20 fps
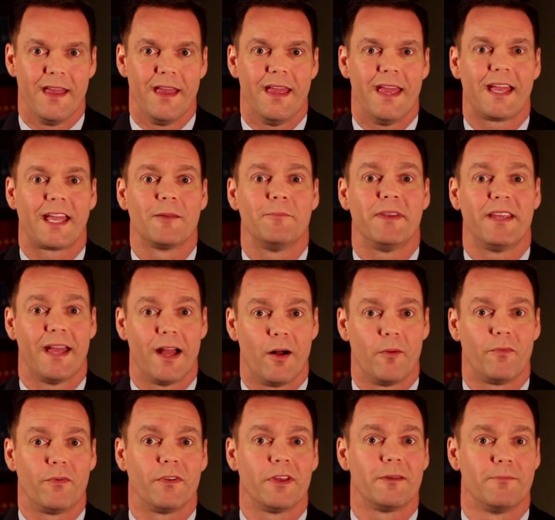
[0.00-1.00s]
It can be
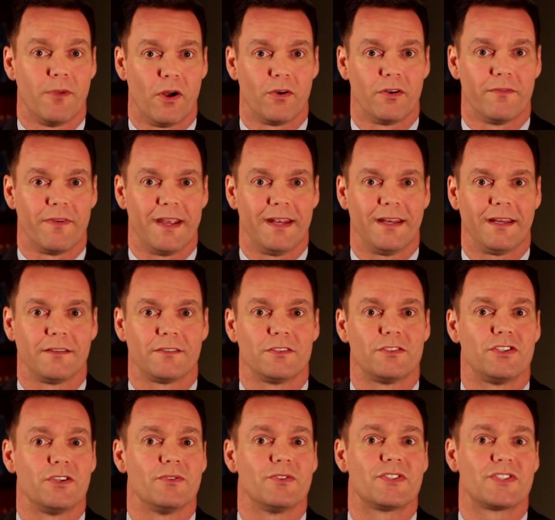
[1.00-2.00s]
helpful and motivating to
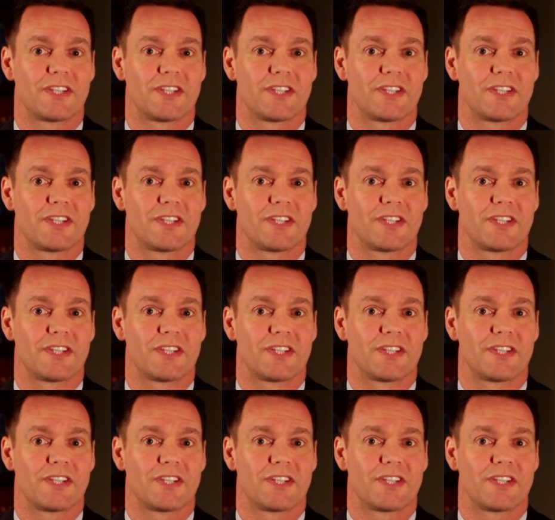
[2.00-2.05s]
choose